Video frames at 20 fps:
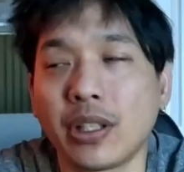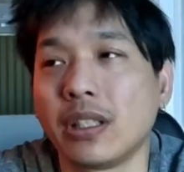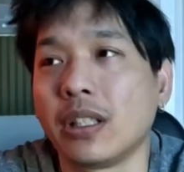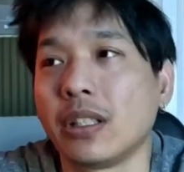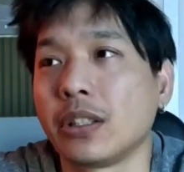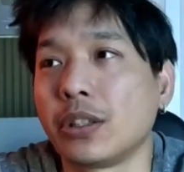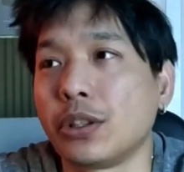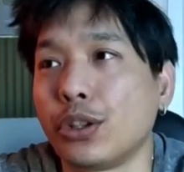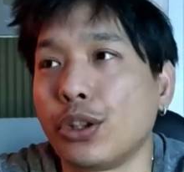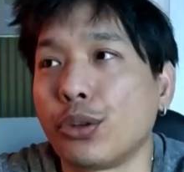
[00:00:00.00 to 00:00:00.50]

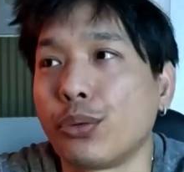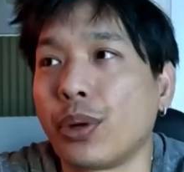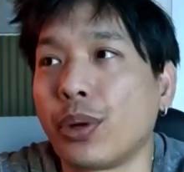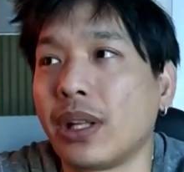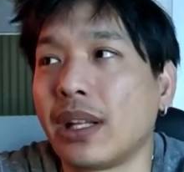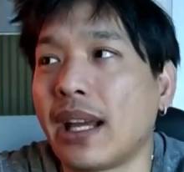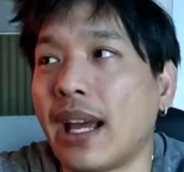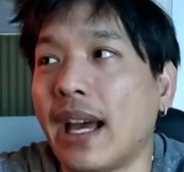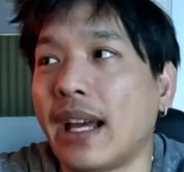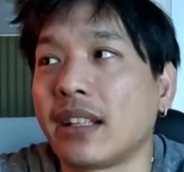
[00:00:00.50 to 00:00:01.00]
You really have
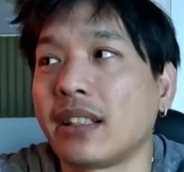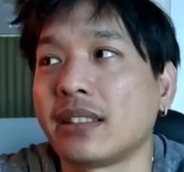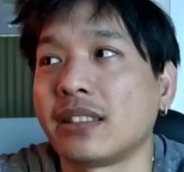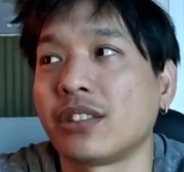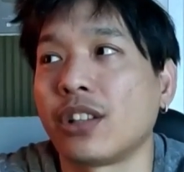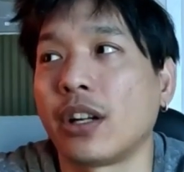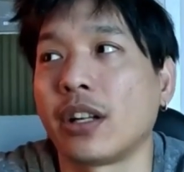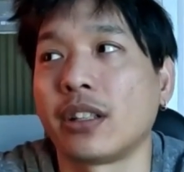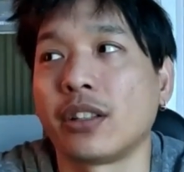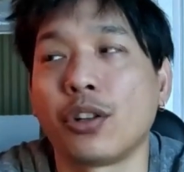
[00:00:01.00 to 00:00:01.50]
to start
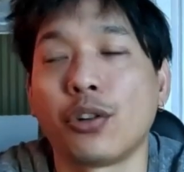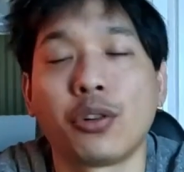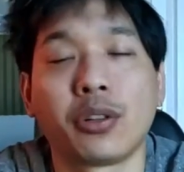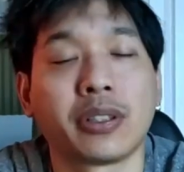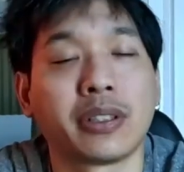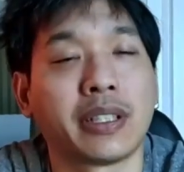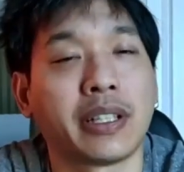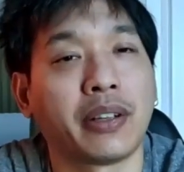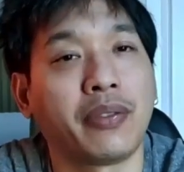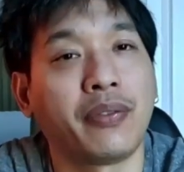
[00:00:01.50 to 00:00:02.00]
knowing their
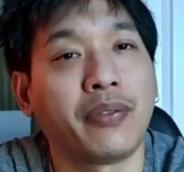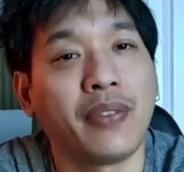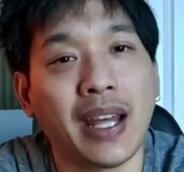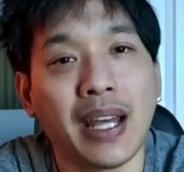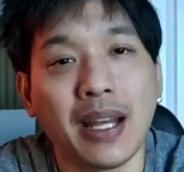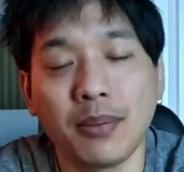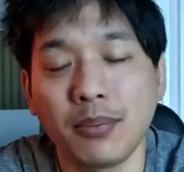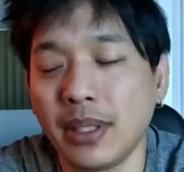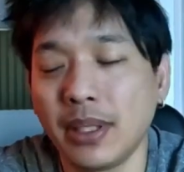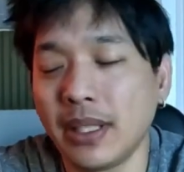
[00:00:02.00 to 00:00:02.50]
families.